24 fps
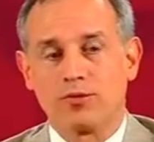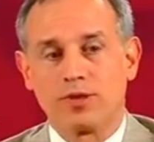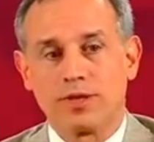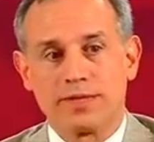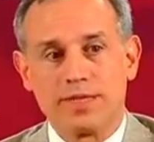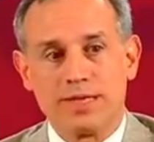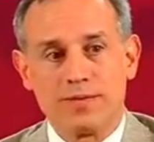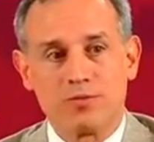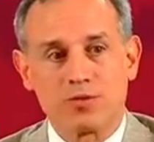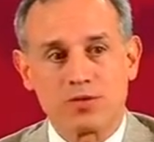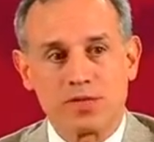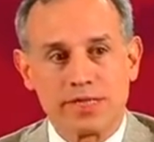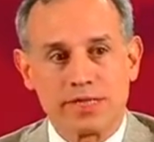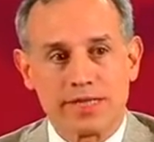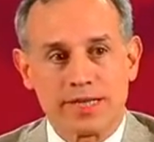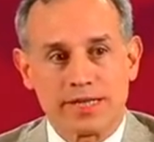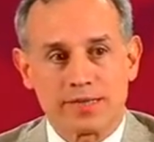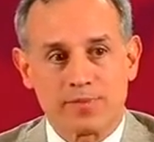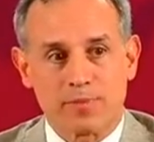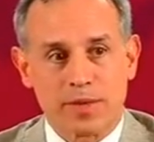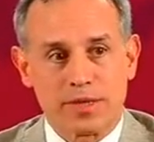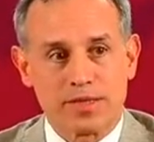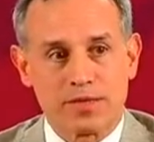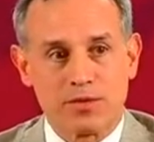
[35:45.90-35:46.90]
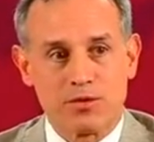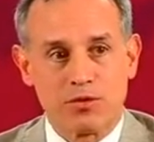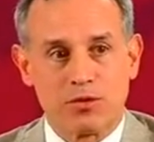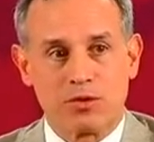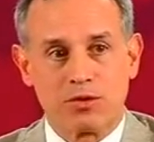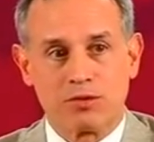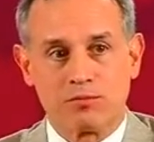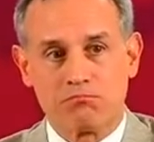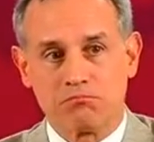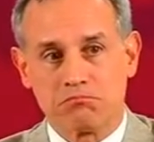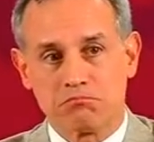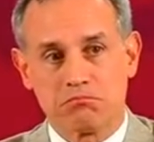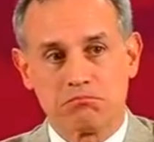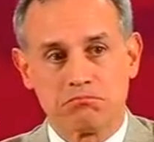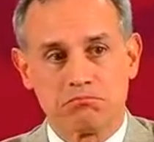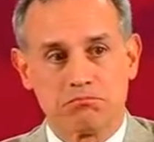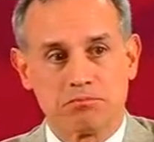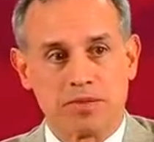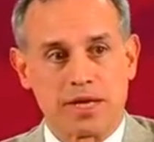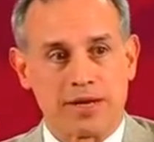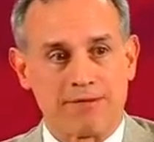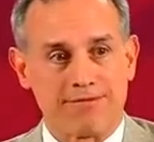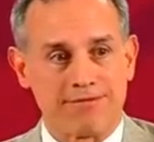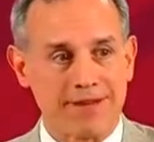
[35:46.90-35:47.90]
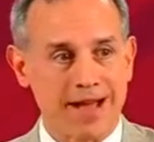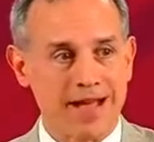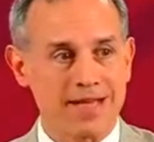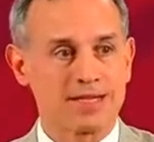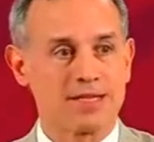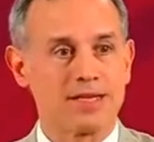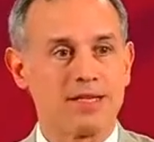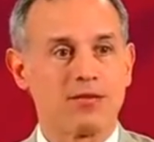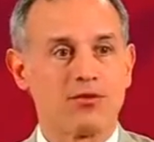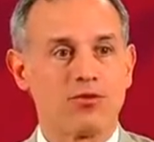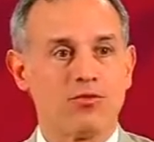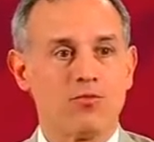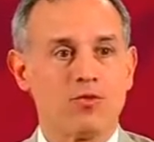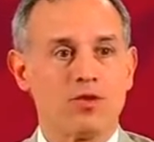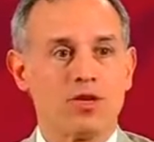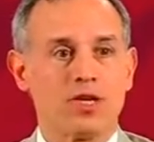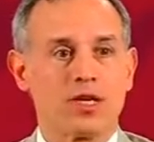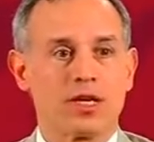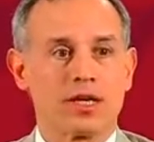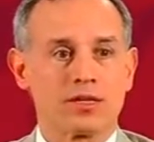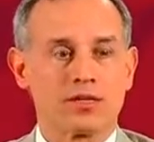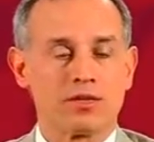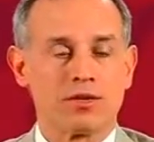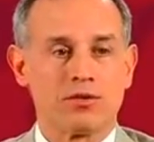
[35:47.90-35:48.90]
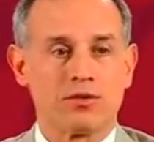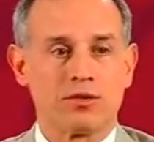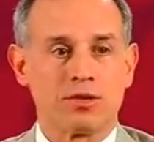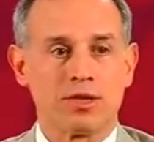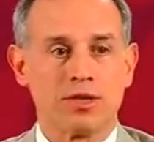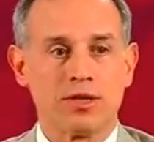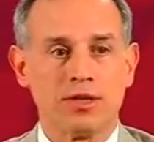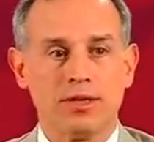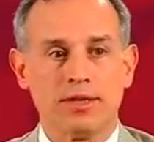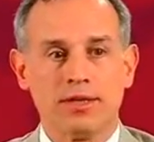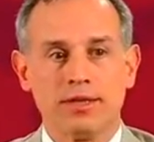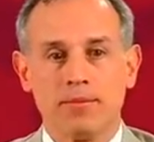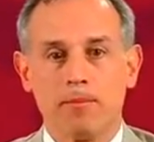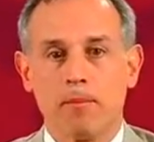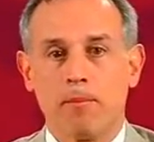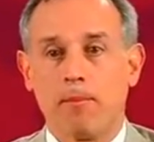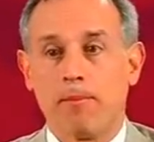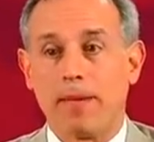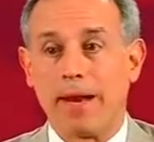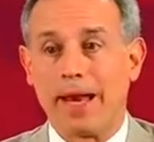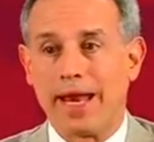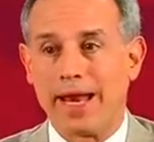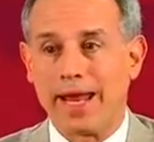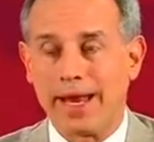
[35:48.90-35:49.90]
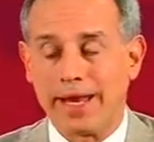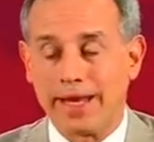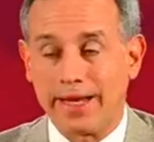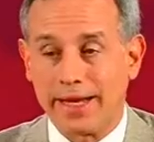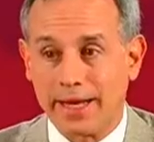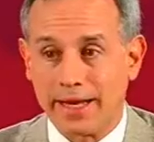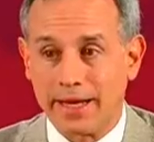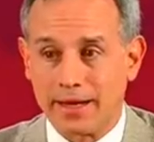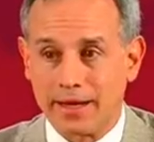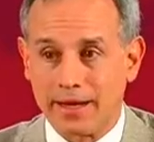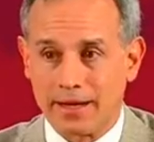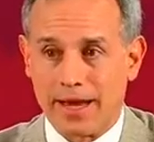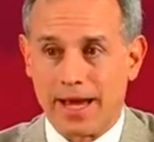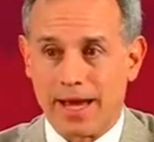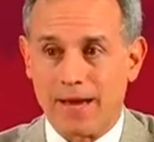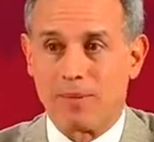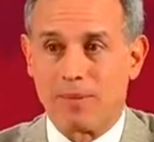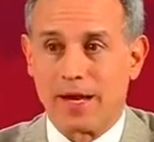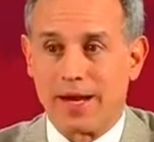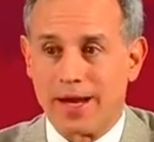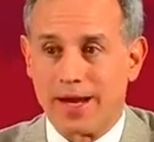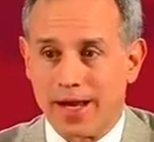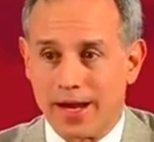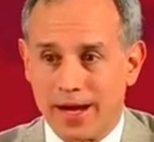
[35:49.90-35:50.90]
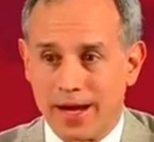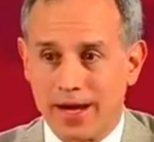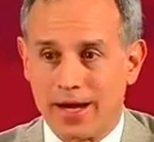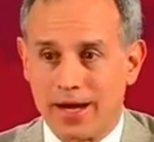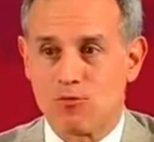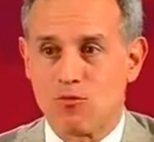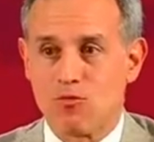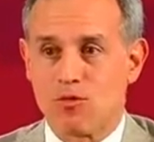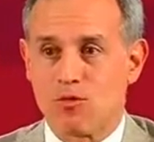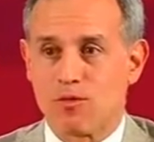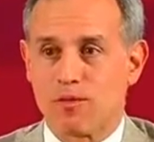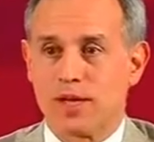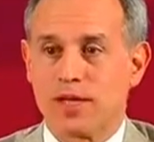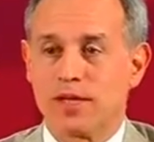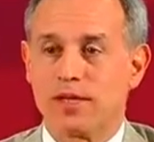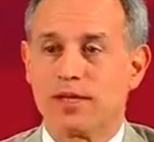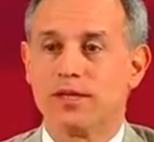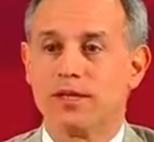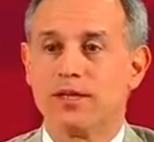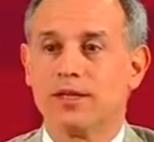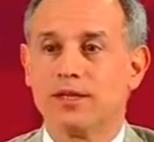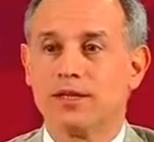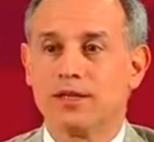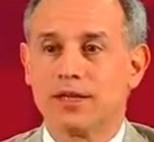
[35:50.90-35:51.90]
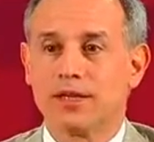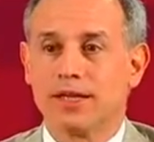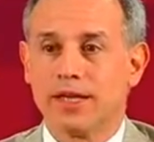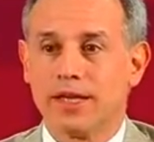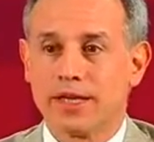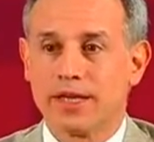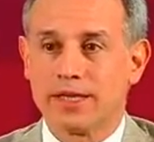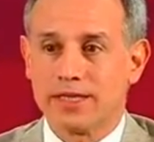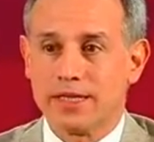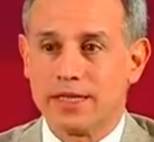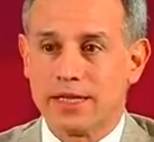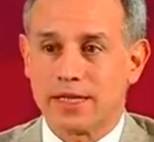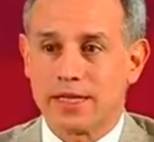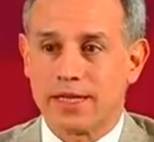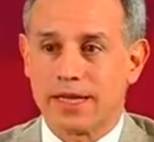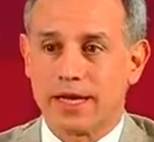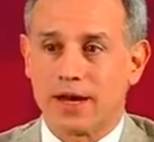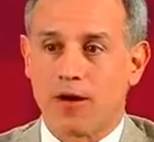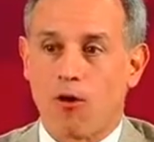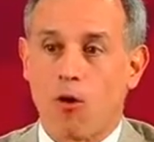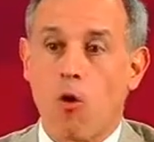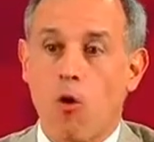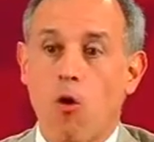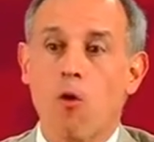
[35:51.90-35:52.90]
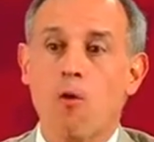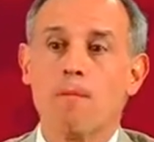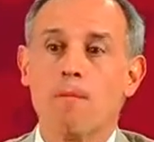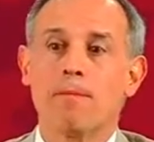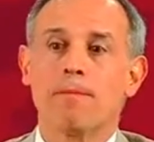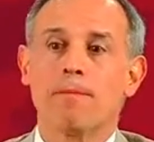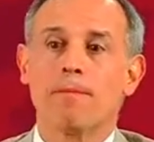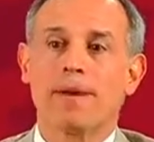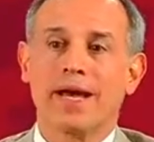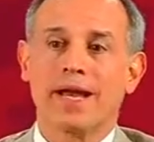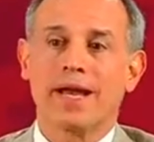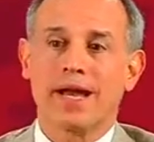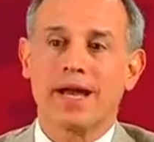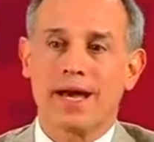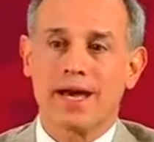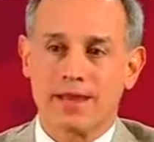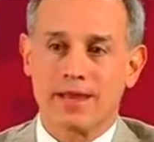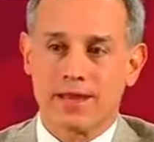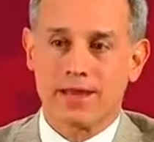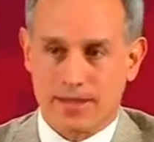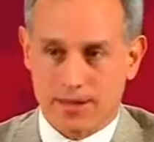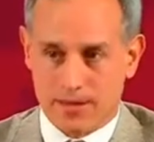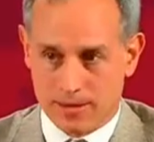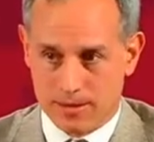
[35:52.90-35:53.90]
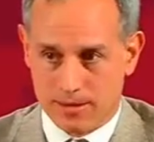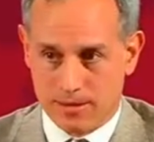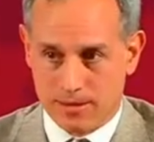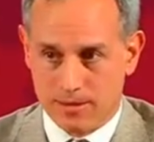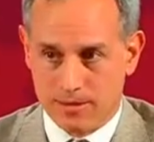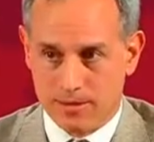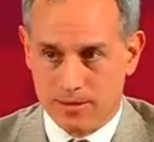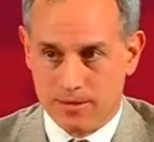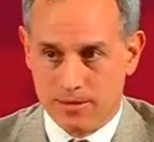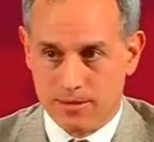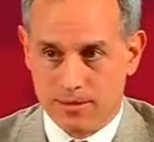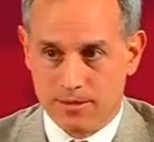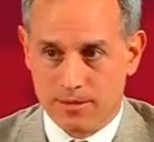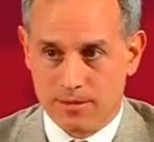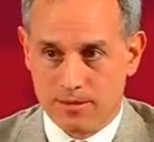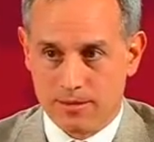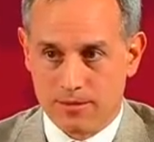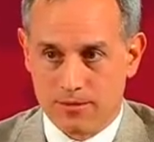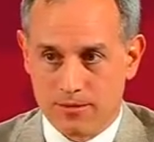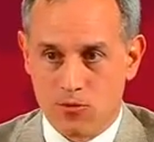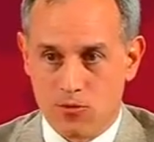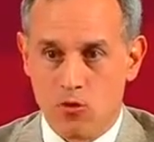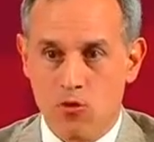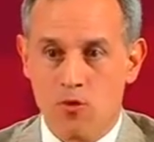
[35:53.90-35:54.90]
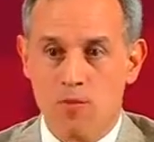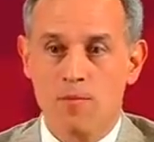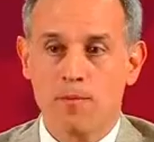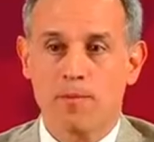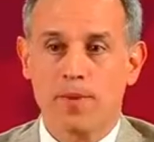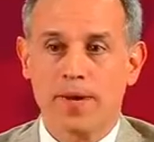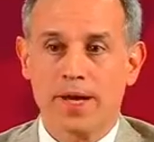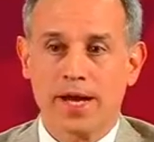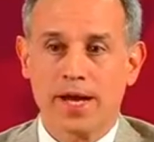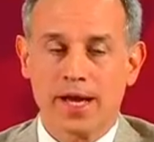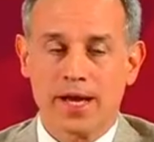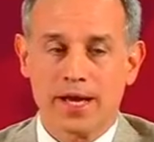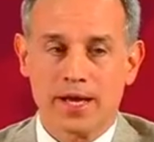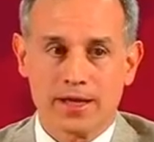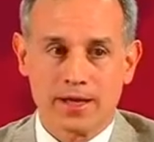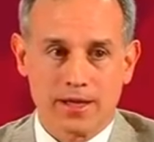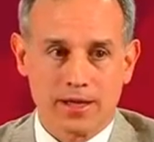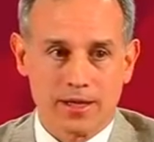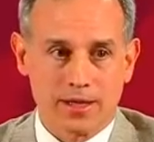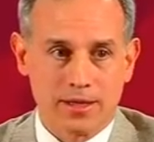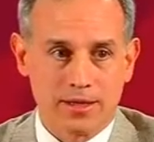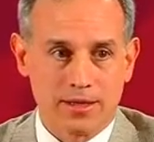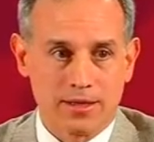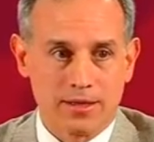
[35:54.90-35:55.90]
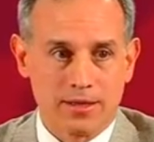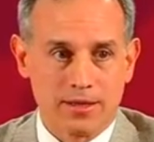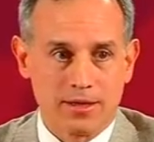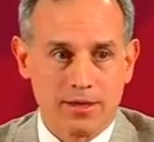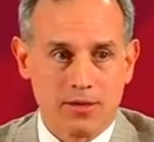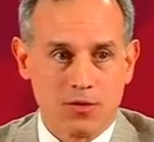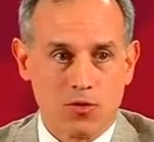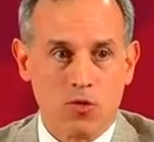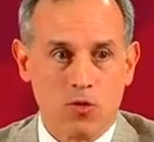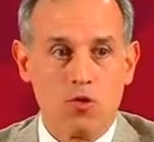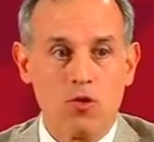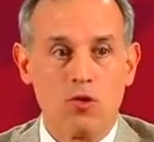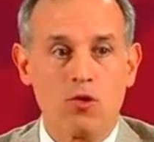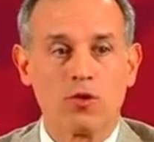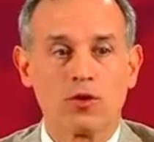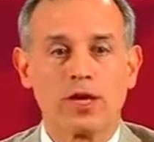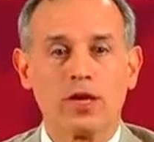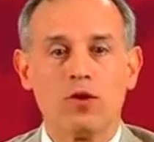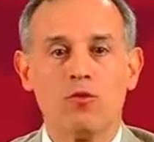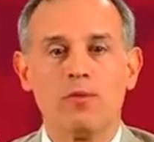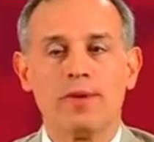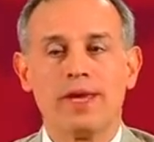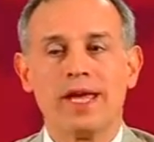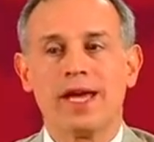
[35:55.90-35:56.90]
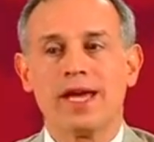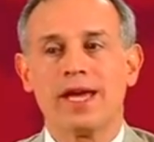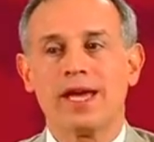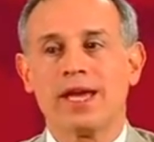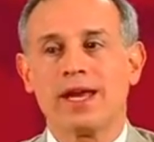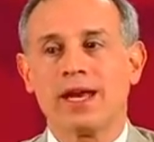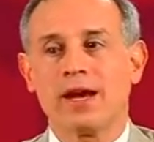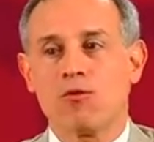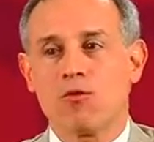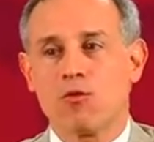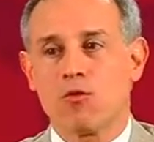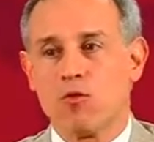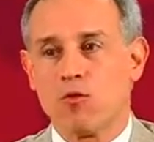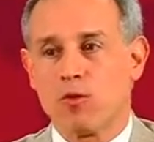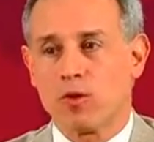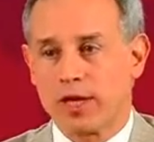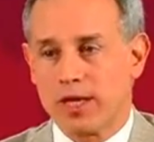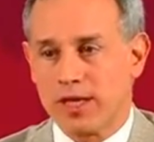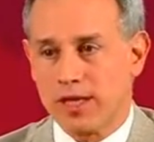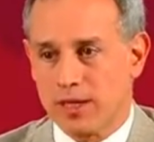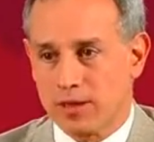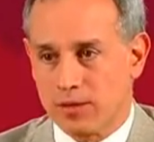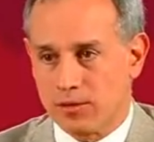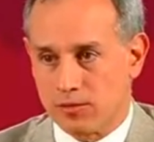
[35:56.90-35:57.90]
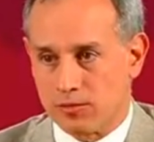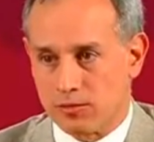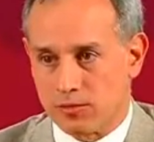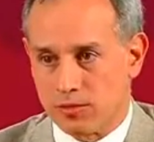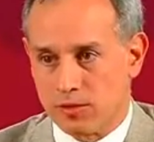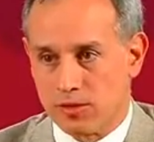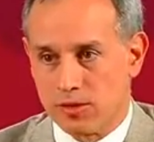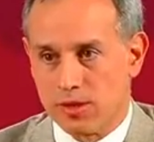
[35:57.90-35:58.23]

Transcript: than the day before. So when we say flatten the curve, we don't mean that the curve is flat. What we mean when we say